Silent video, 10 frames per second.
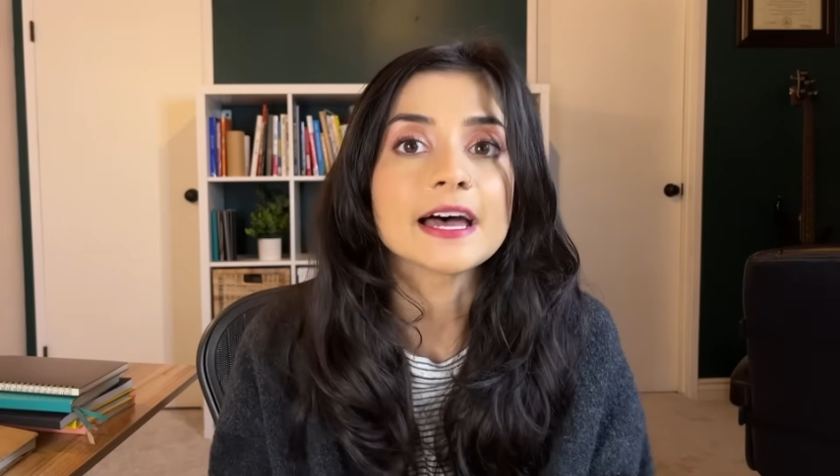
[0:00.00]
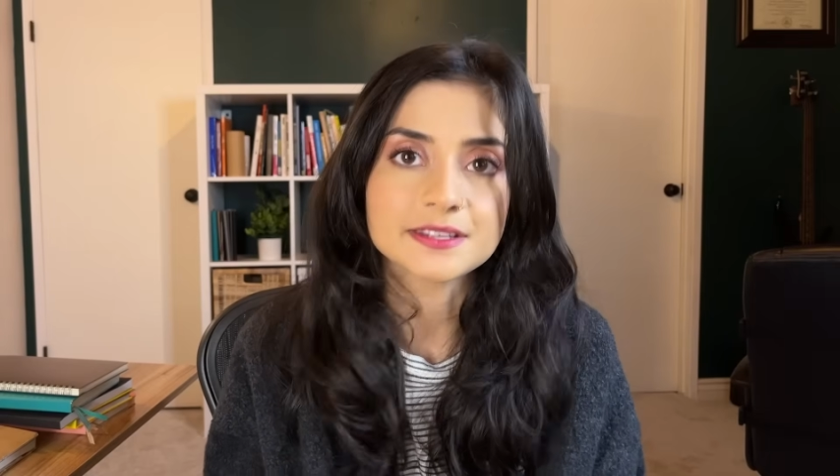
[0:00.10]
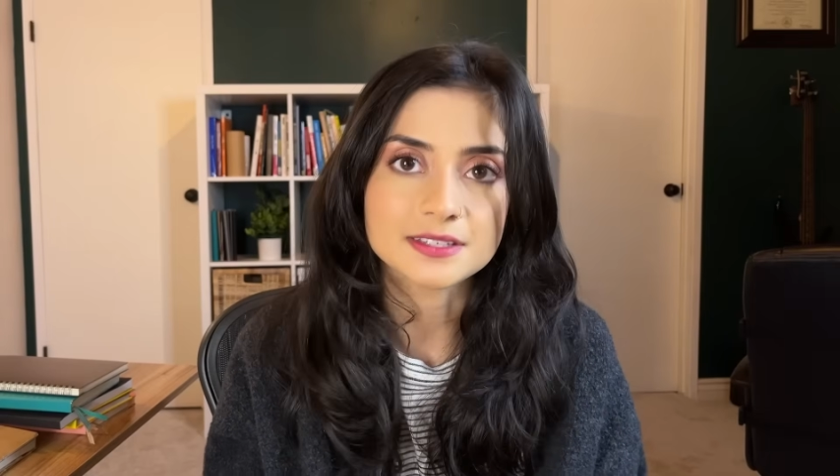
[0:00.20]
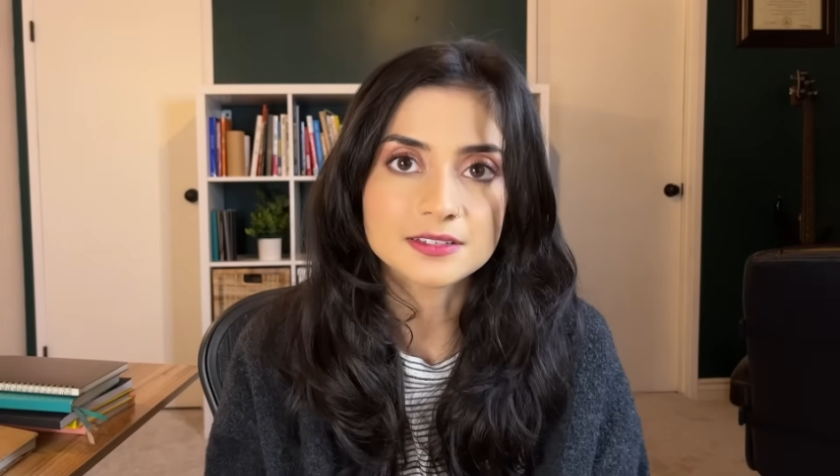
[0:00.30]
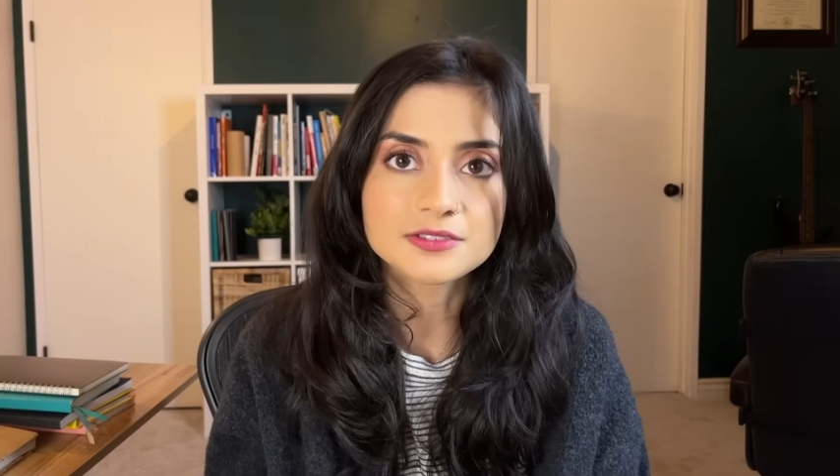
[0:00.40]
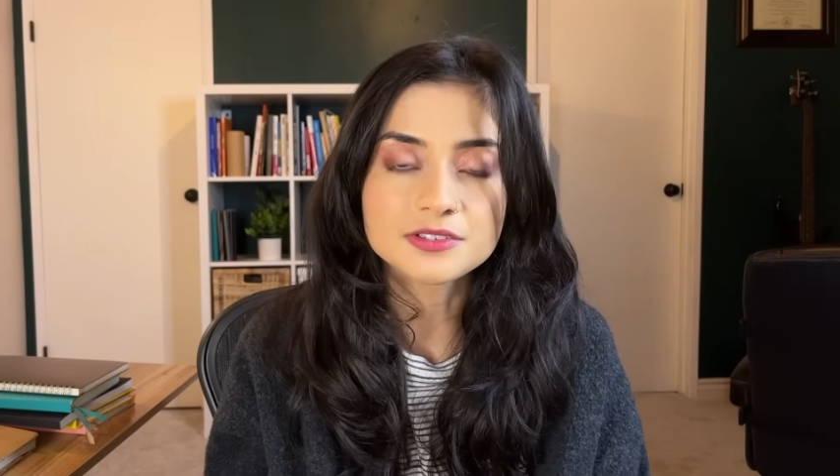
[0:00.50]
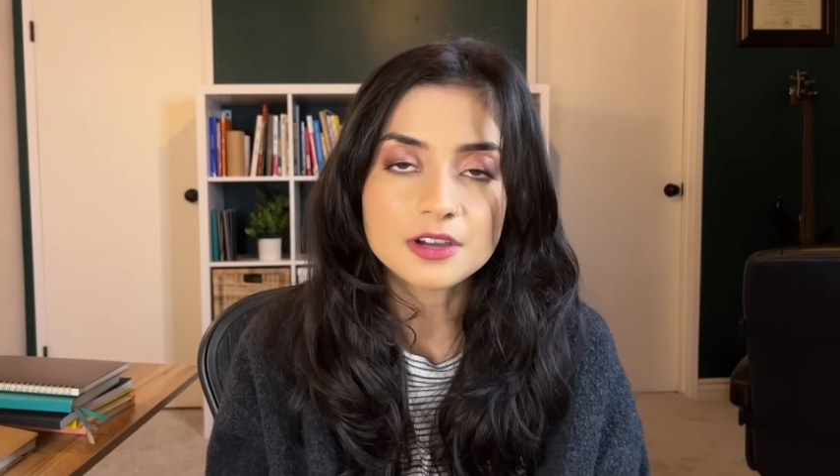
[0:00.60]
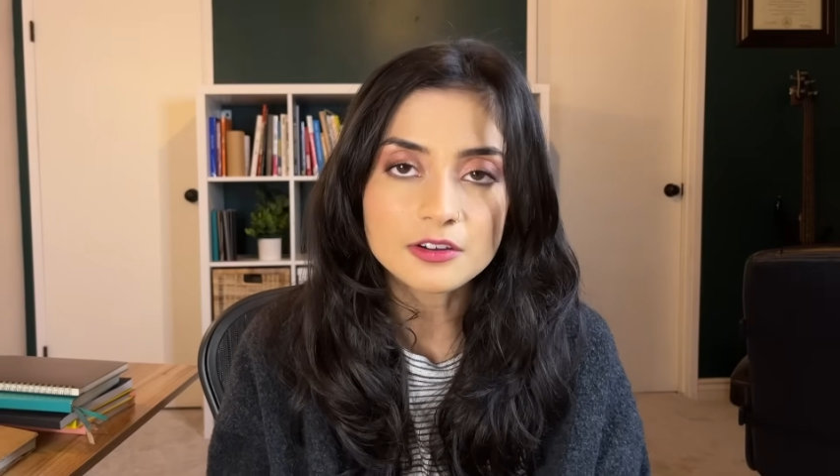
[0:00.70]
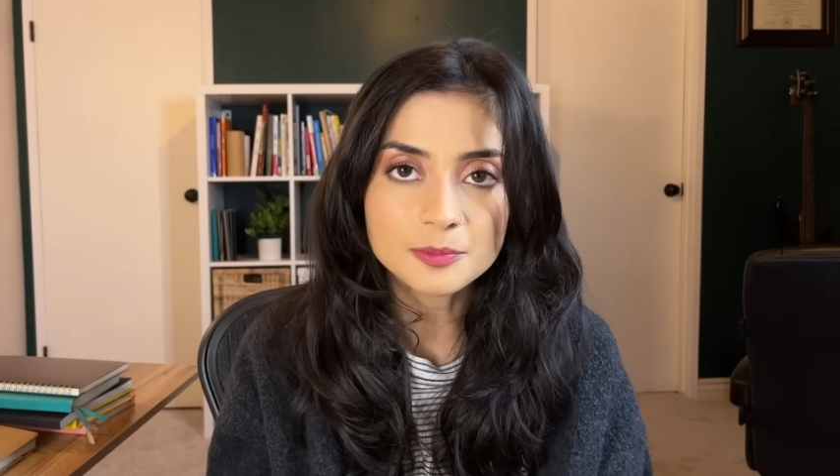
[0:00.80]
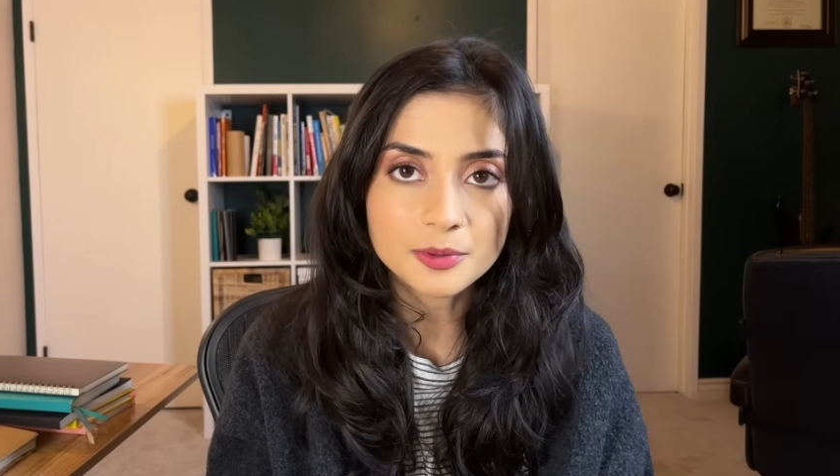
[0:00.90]
essence
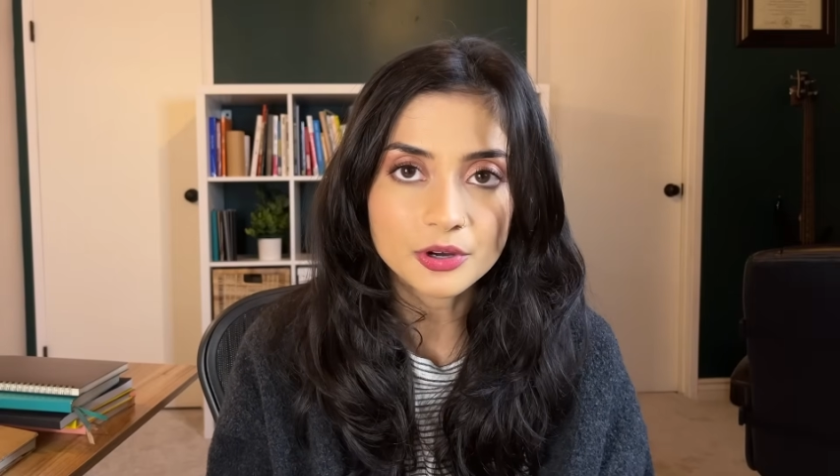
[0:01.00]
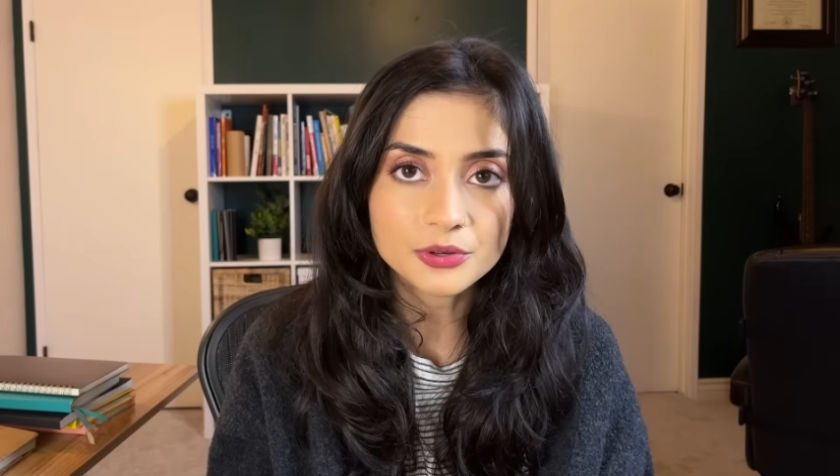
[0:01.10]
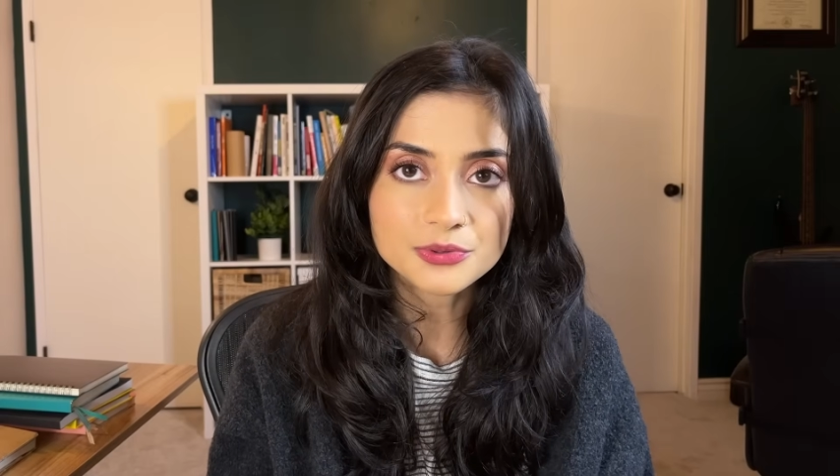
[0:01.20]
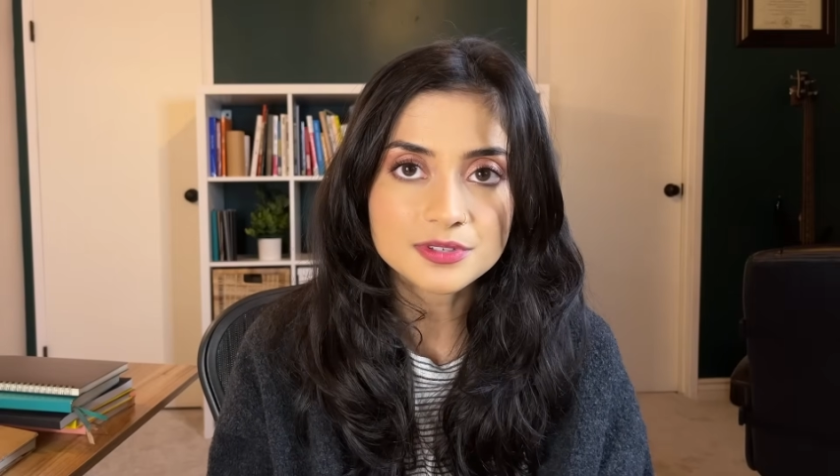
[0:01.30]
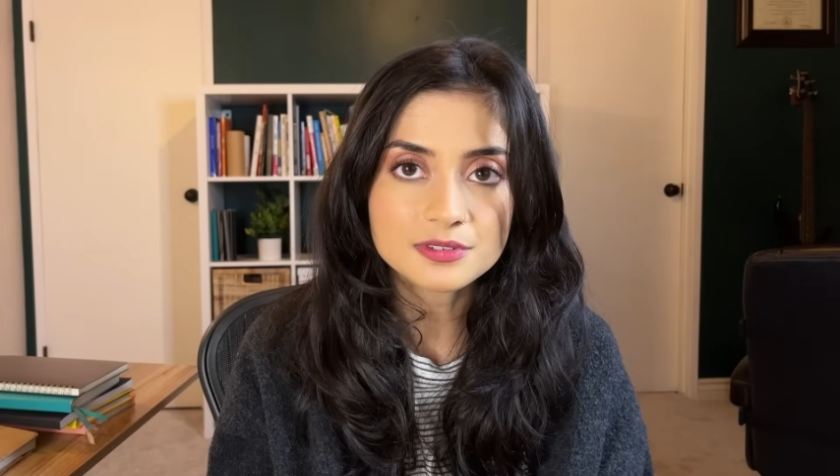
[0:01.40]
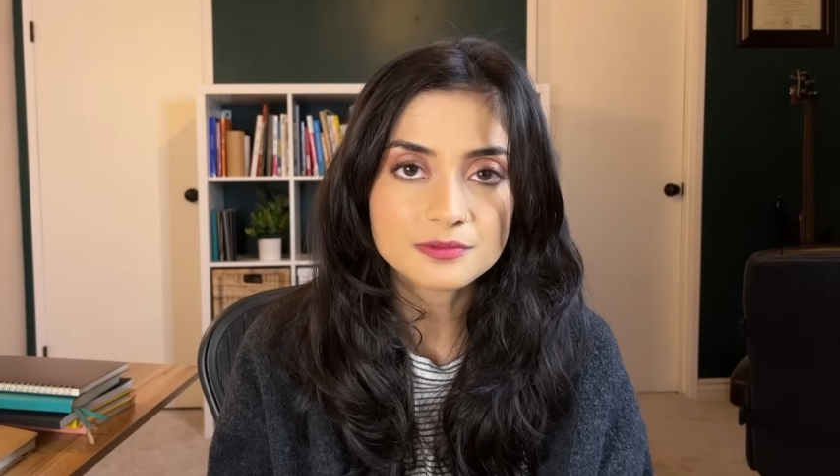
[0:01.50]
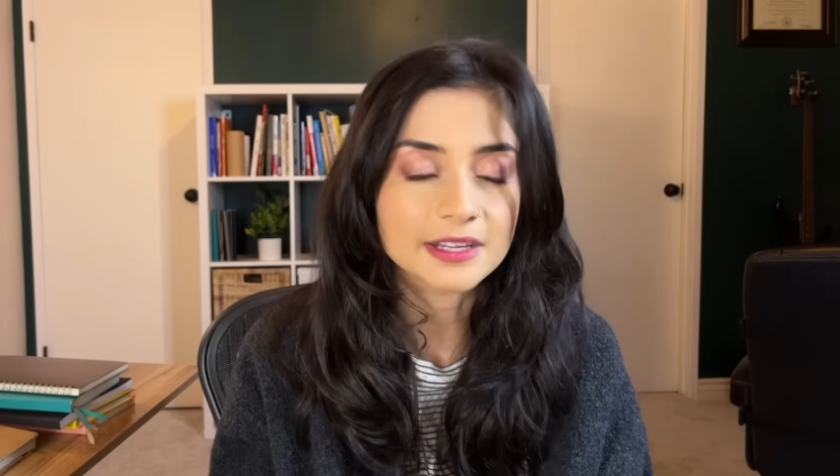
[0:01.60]
of a pose